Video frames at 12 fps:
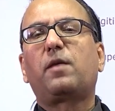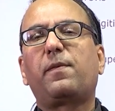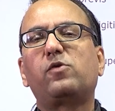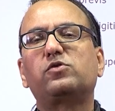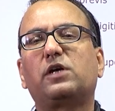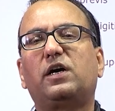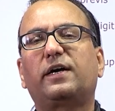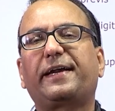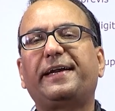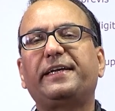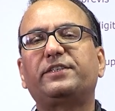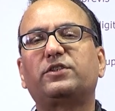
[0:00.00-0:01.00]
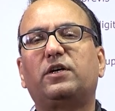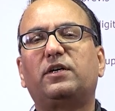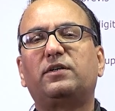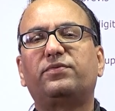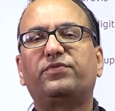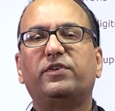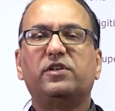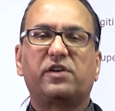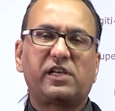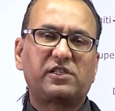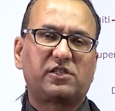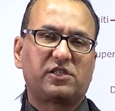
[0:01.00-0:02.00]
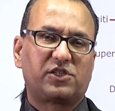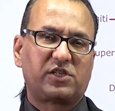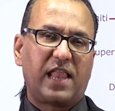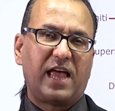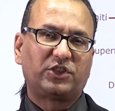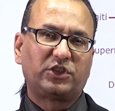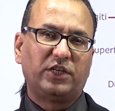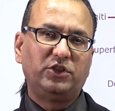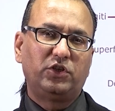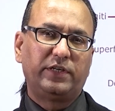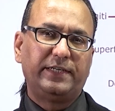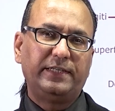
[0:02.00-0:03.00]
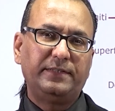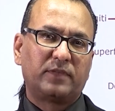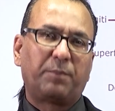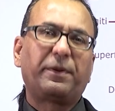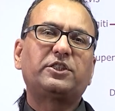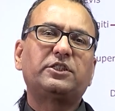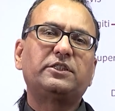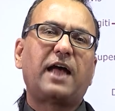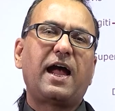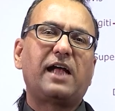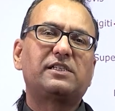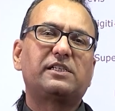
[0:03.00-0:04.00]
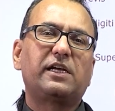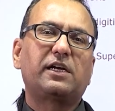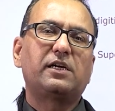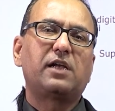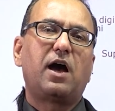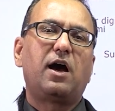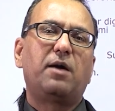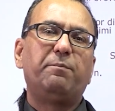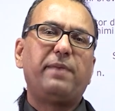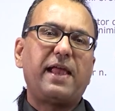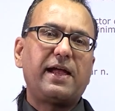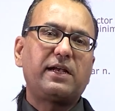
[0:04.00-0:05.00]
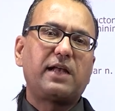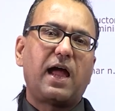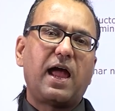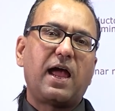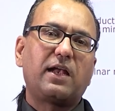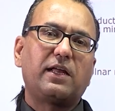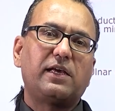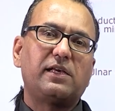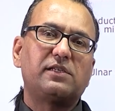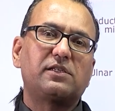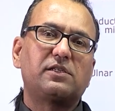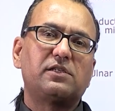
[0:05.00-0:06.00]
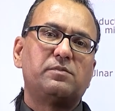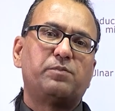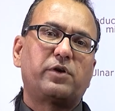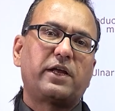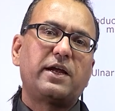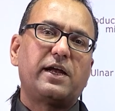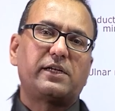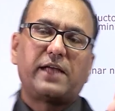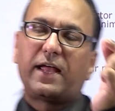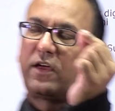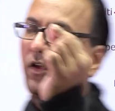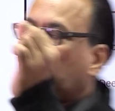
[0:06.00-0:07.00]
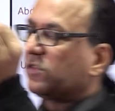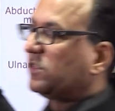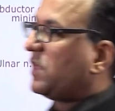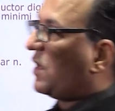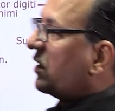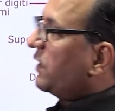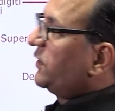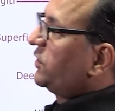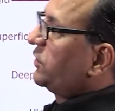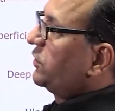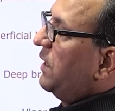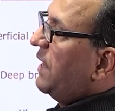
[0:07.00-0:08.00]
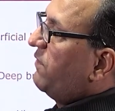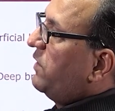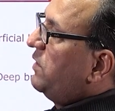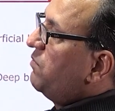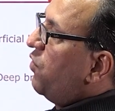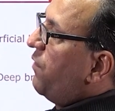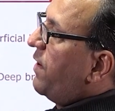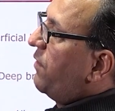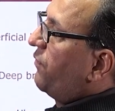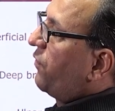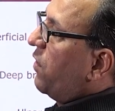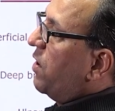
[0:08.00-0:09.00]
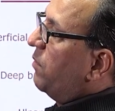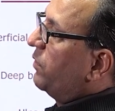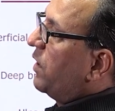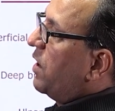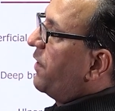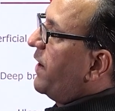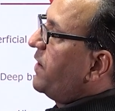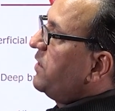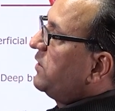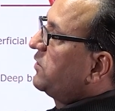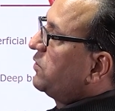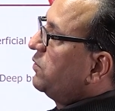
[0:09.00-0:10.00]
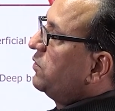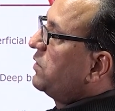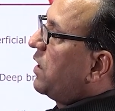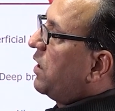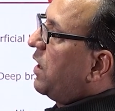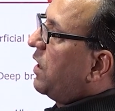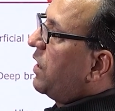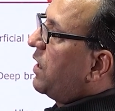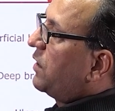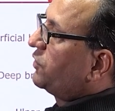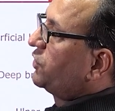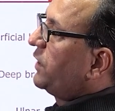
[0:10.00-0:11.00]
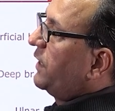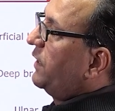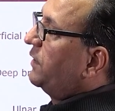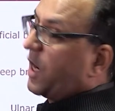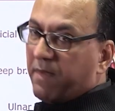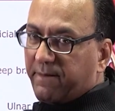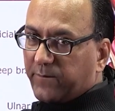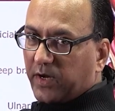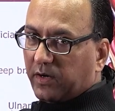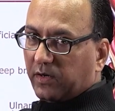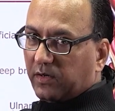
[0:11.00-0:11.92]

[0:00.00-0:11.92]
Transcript: about a case of wrist/injury. The patient had taken a blade and is putting it across the wrist level, moving from the radial to the ulnar side. Remember,